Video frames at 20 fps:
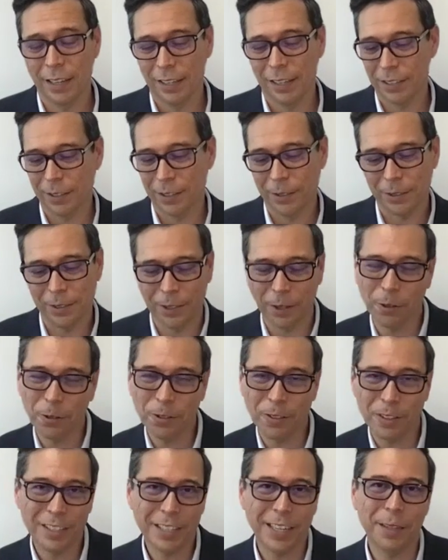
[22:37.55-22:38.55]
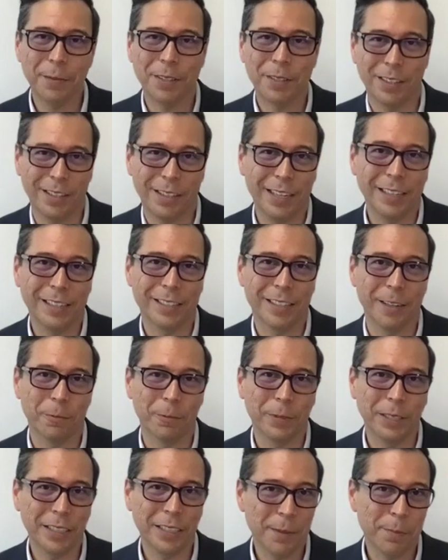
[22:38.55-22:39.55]
So those are the types of things that
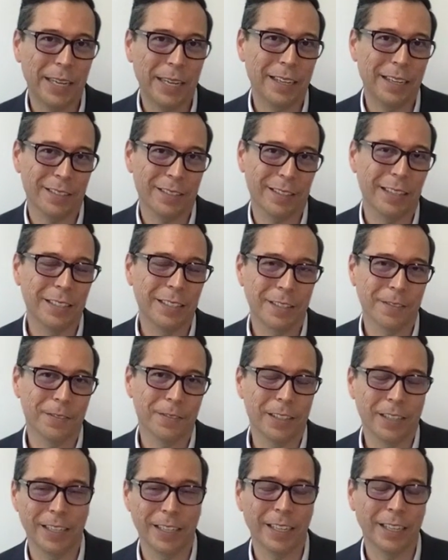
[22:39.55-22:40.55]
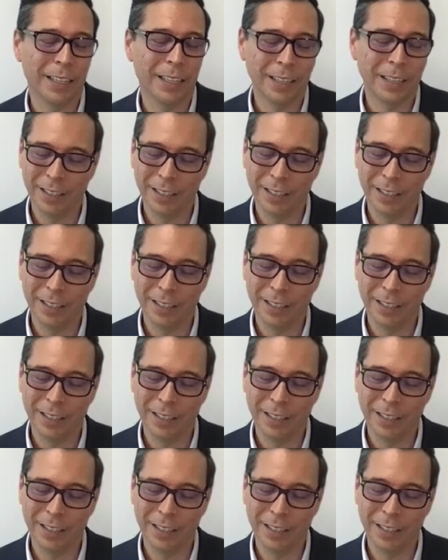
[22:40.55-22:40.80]
really make sense to fly.